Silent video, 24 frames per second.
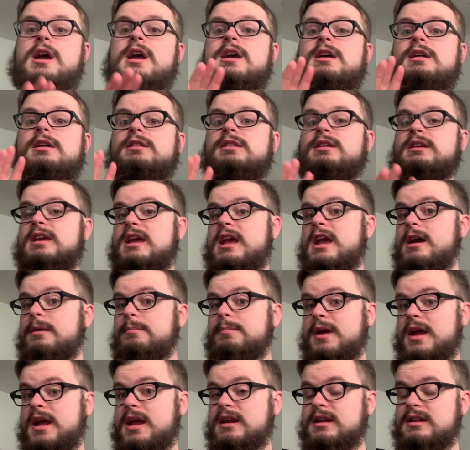the
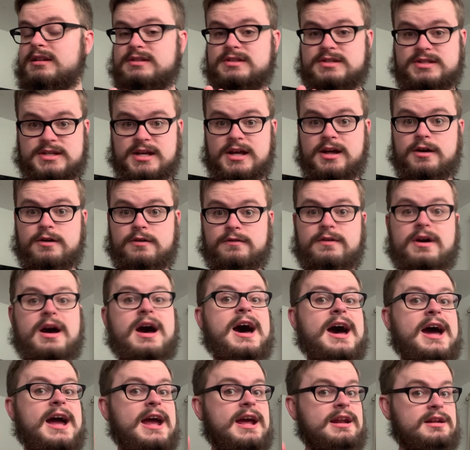campaign itself,
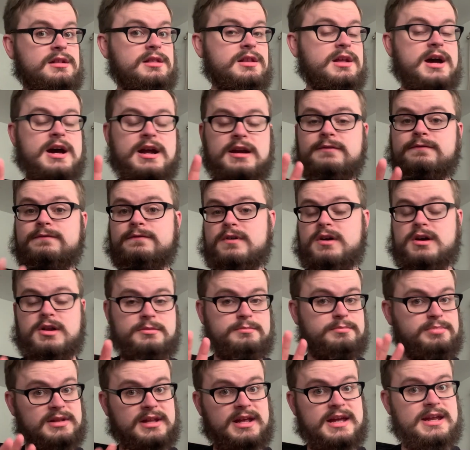I had a lot of fun
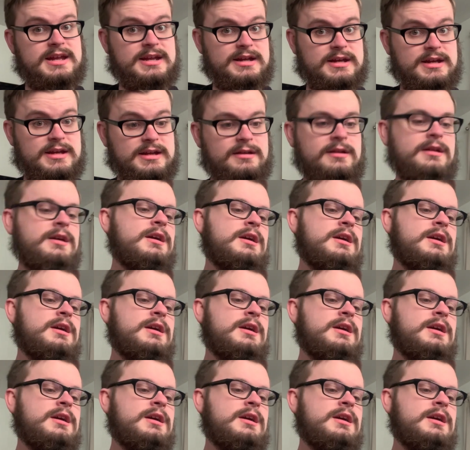playing it.